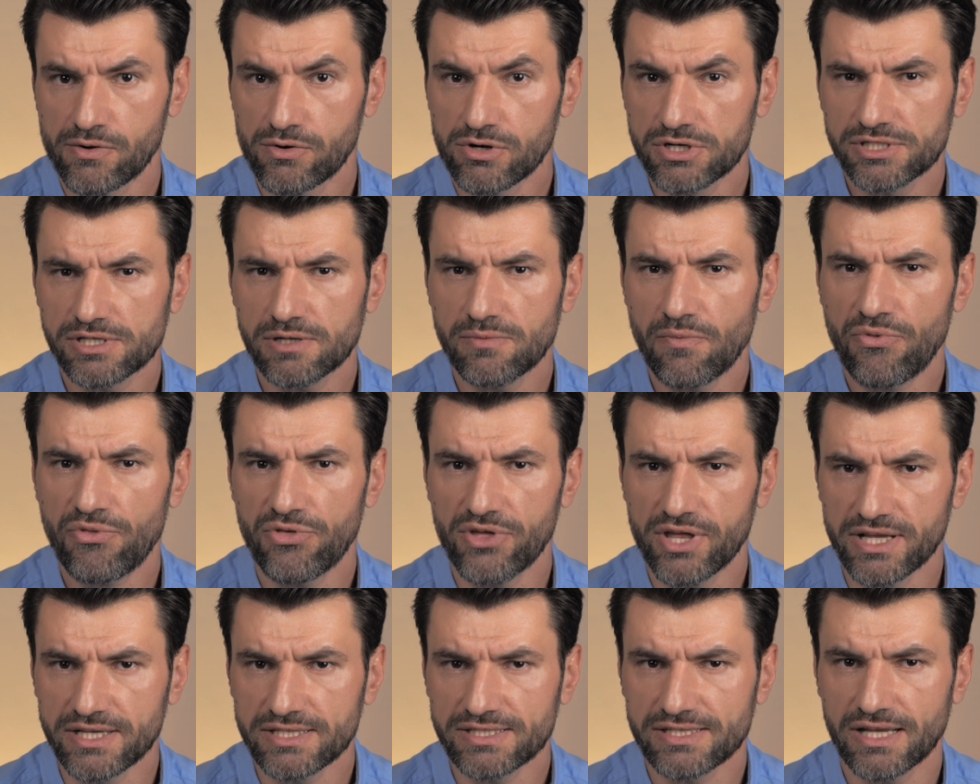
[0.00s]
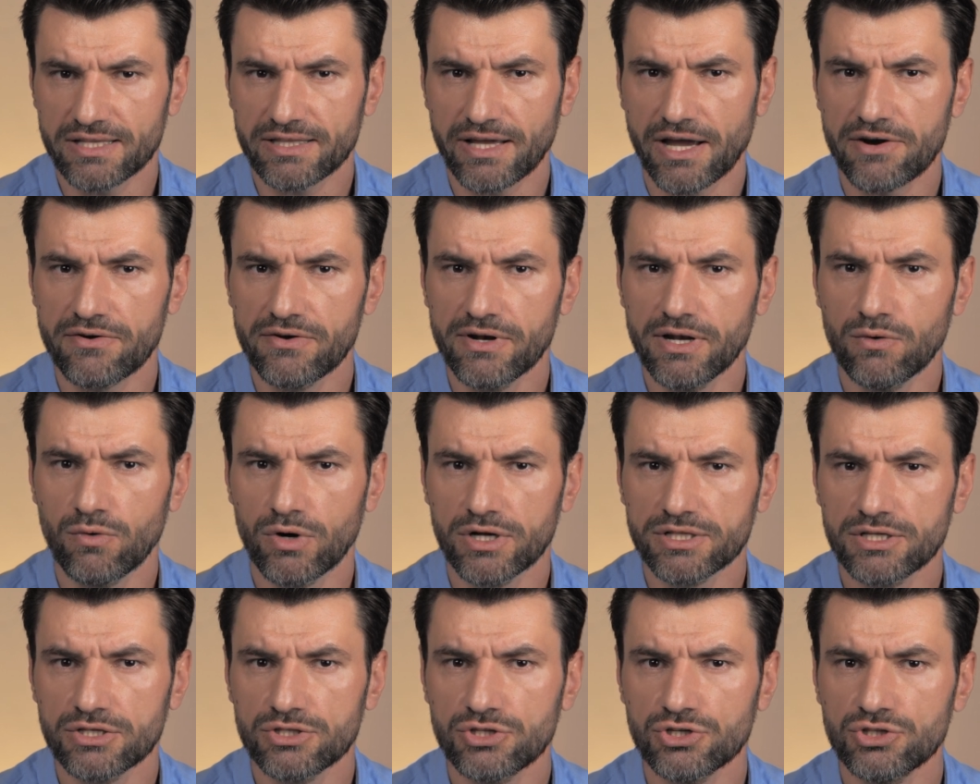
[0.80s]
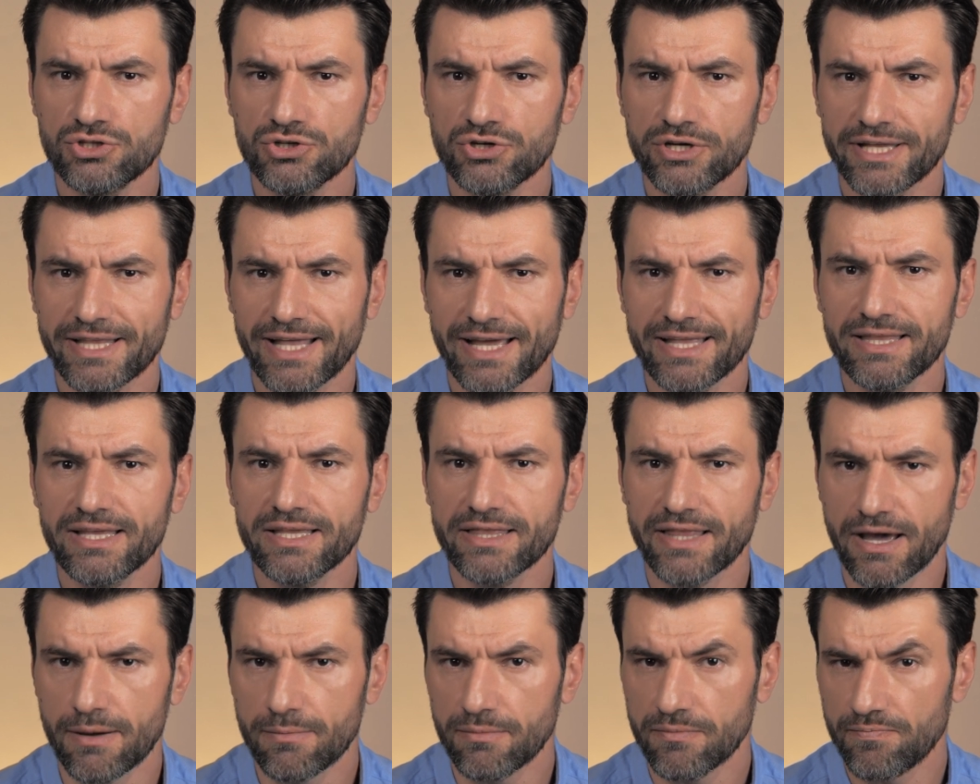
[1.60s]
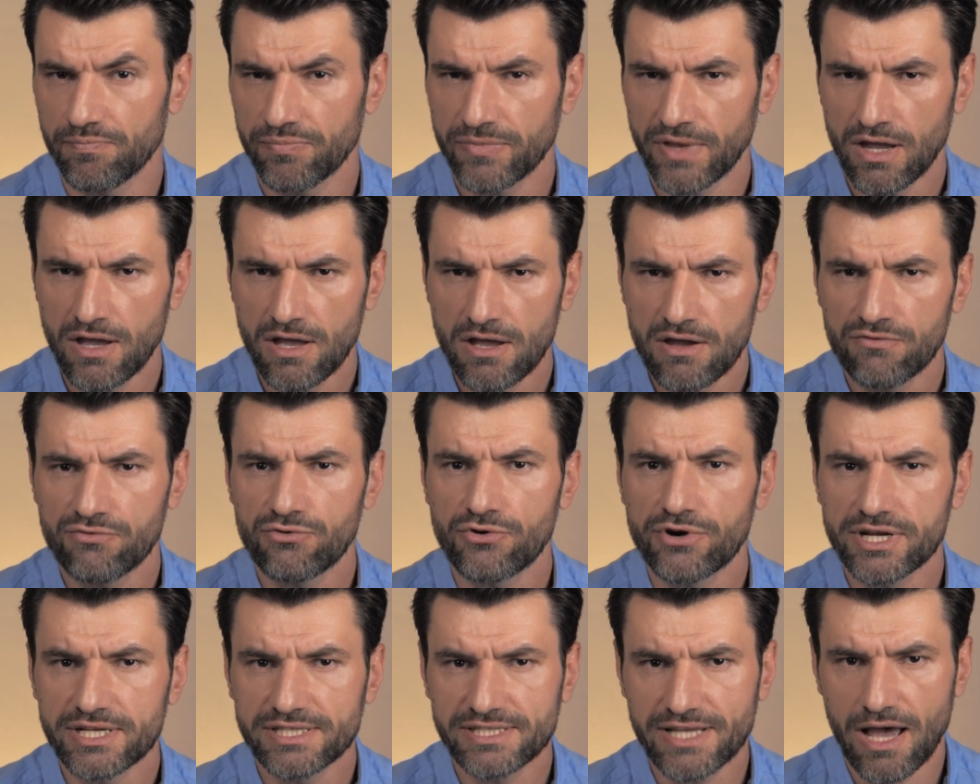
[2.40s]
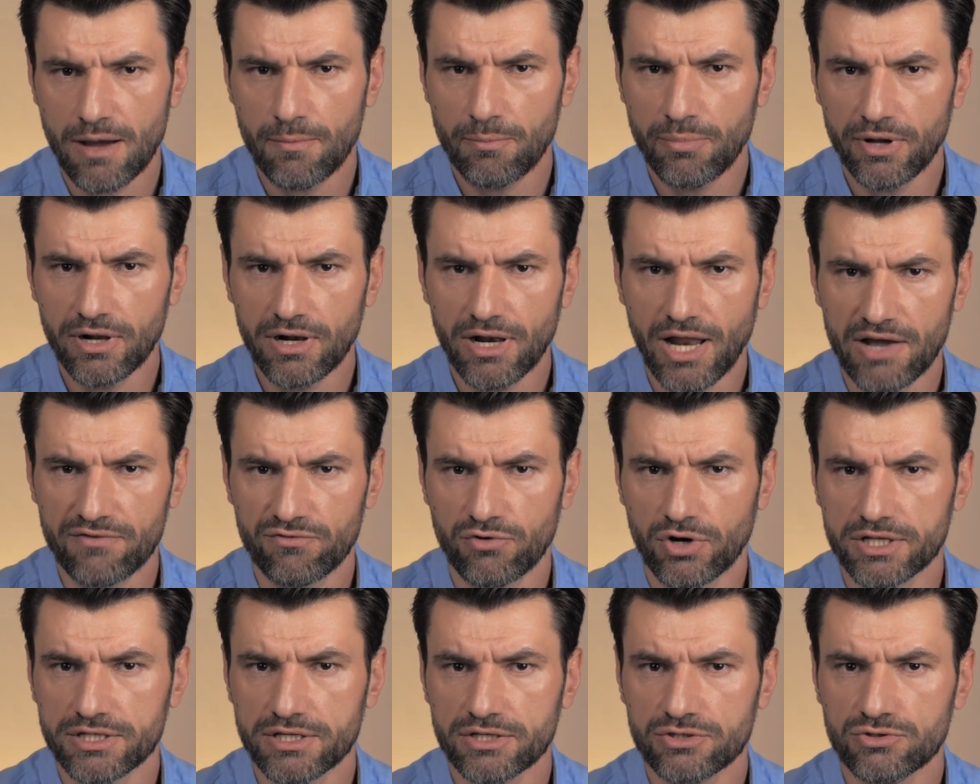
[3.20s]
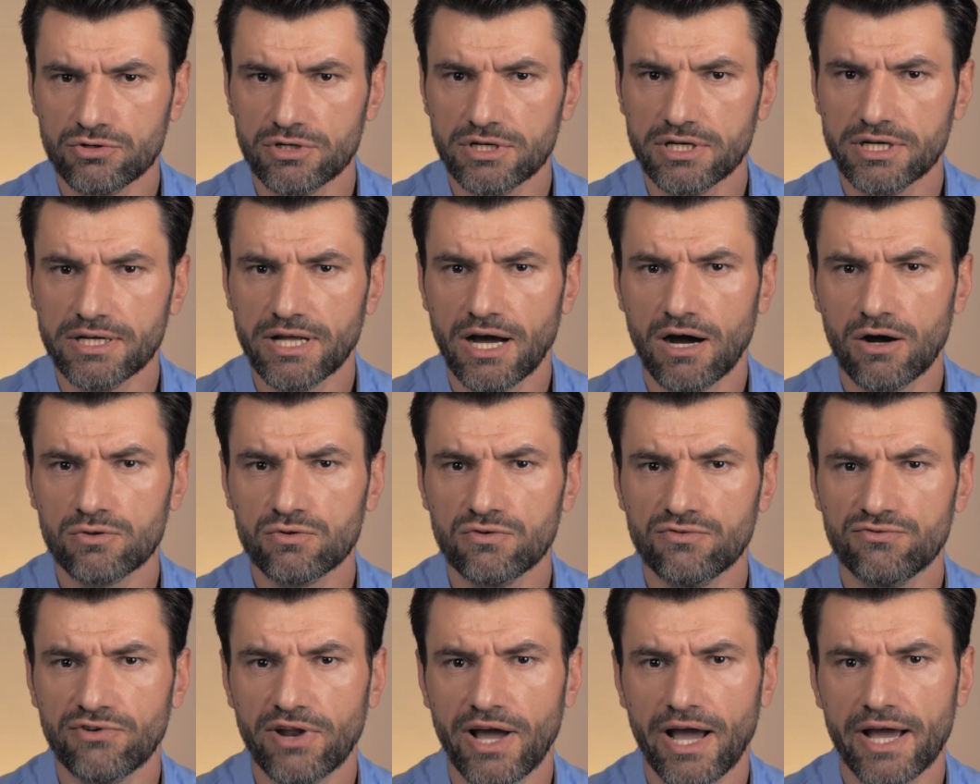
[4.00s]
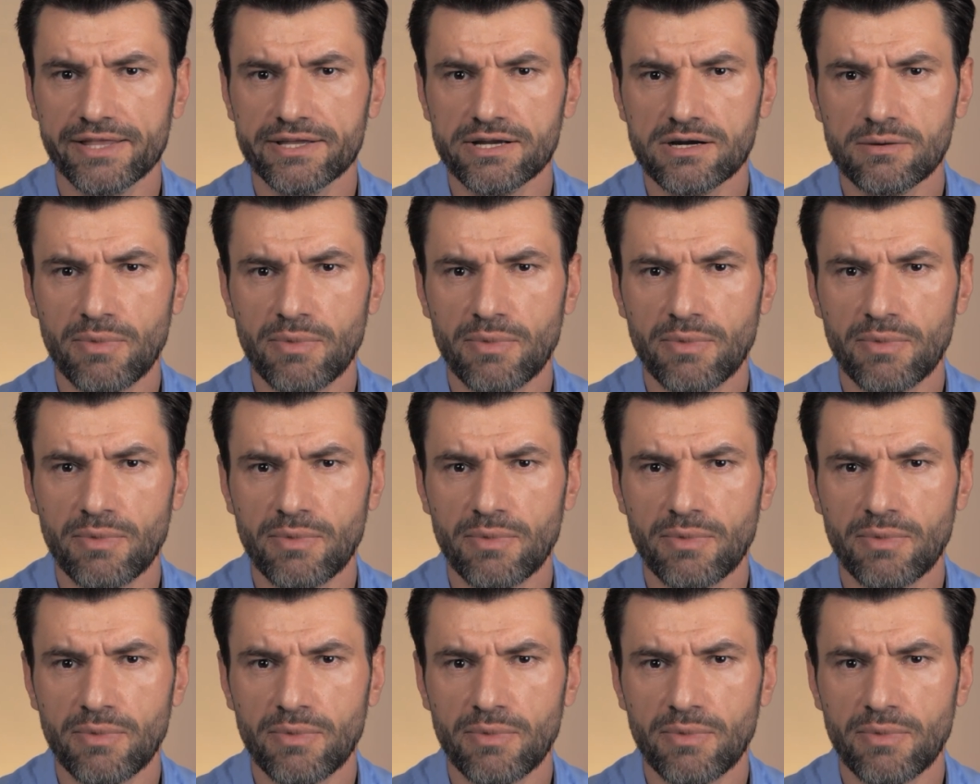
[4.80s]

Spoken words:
There were some things that I really wanted to do and I did them. For example, I wanted to learn how to fly an